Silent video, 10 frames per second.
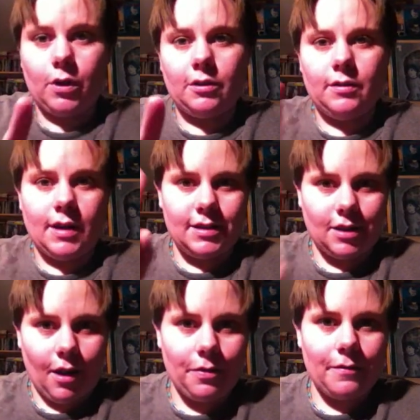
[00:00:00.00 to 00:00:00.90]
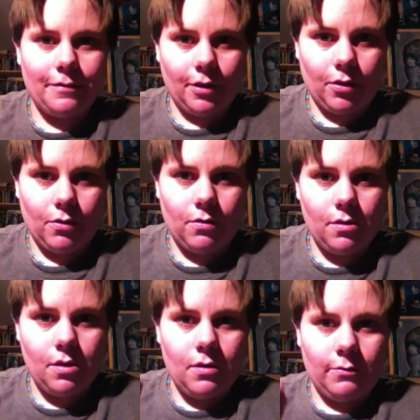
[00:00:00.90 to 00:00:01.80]
Worked 2 days. Got the flu.
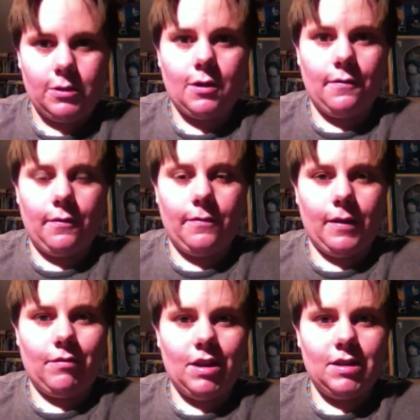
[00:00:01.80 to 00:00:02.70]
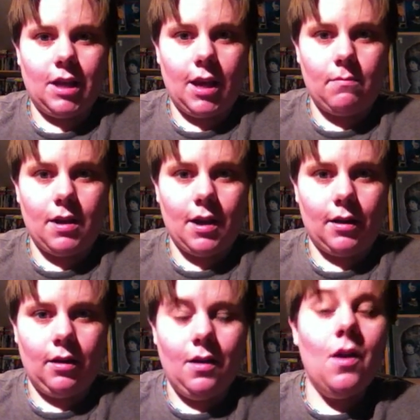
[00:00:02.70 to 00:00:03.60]
Was off for 5 days. Came
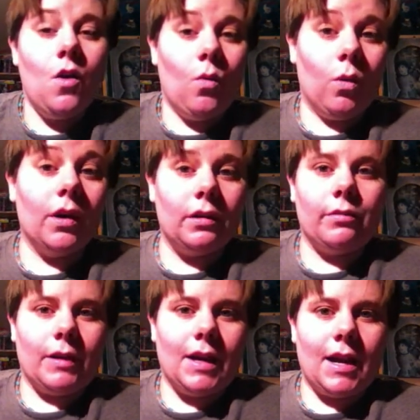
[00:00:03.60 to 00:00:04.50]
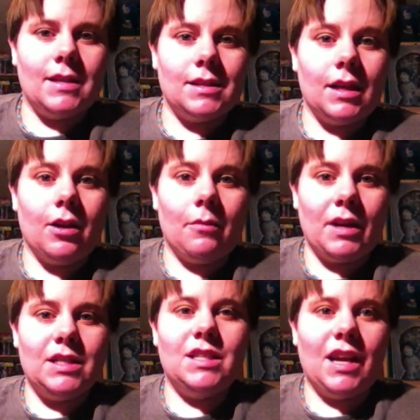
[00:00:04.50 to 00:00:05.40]
back. Worked 3 days, and on
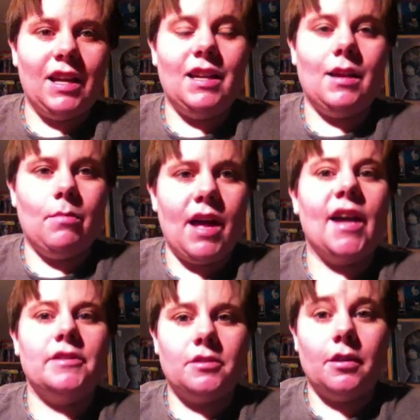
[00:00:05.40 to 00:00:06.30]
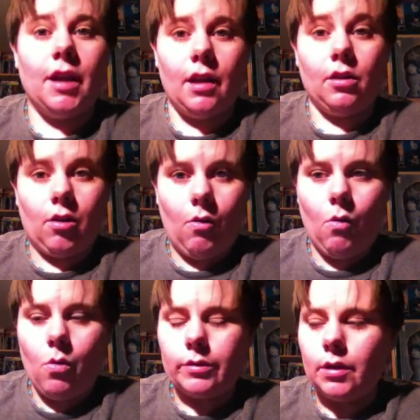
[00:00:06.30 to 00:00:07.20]
my second day back, I started getting a
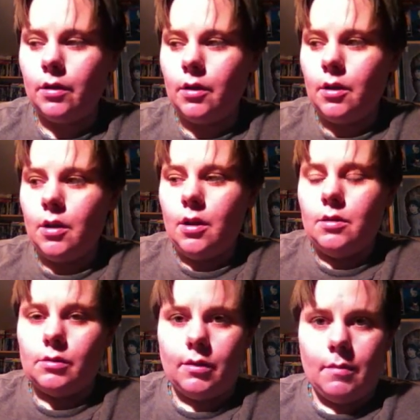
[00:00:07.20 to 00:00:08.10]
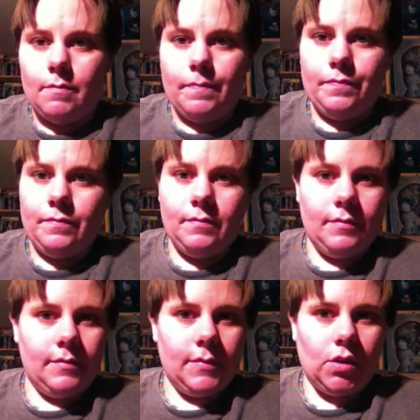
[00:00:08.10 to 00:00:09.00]
cold. So I
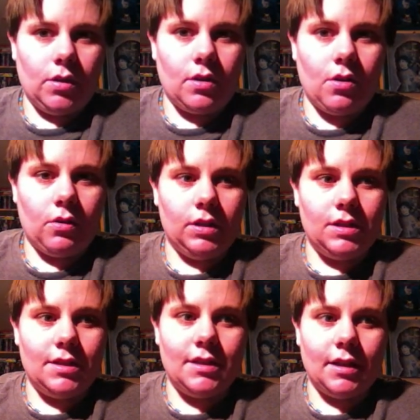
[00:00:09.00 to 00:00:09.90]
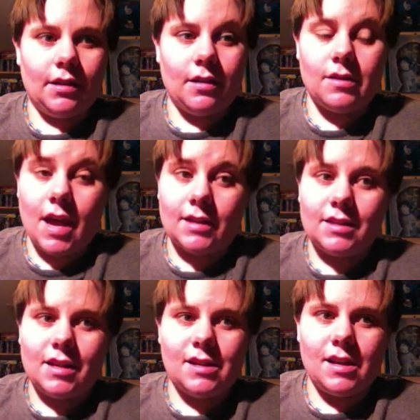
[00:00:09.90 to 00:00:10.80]
called in sick on that
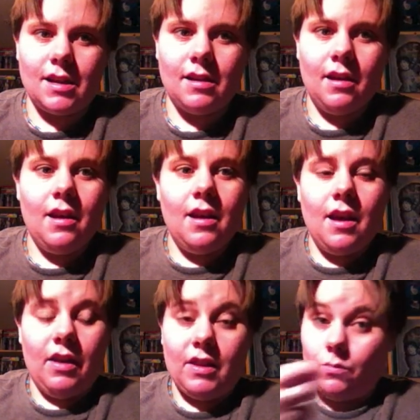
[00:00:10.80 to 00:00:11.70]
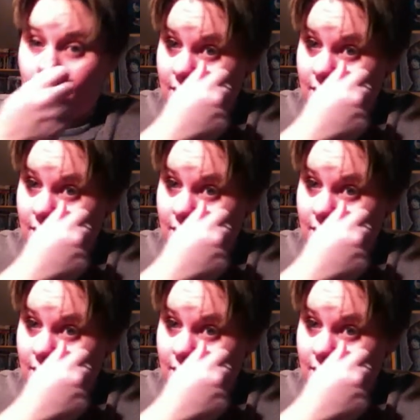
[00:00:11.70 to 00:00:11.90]
Sunday. And then